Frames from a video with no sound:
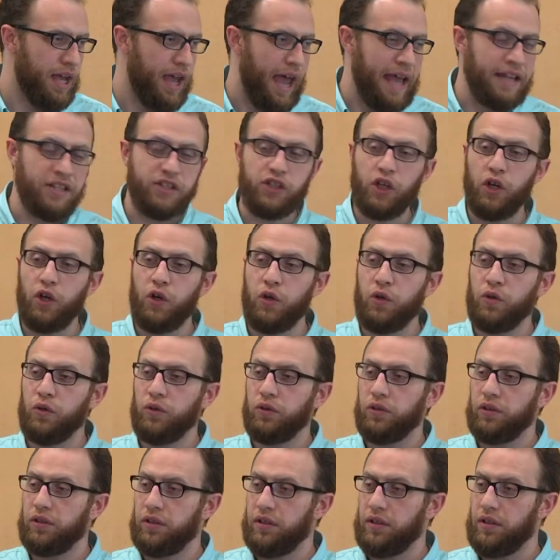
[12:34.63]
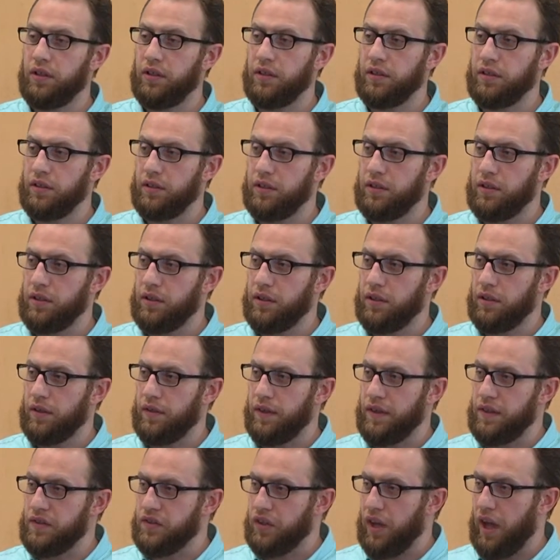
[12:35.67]
And so,
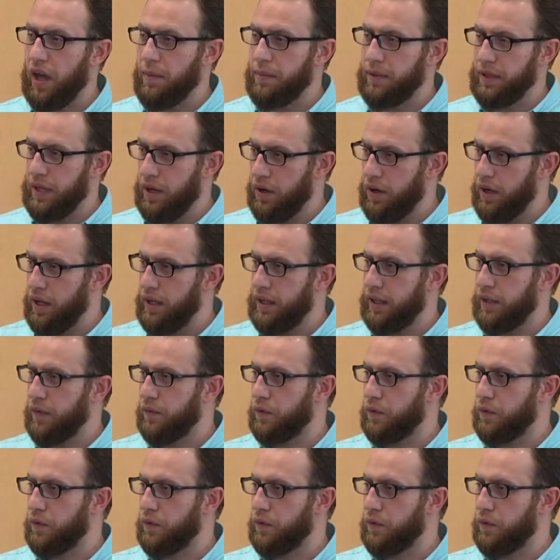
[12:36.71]
the Sahabi narrating,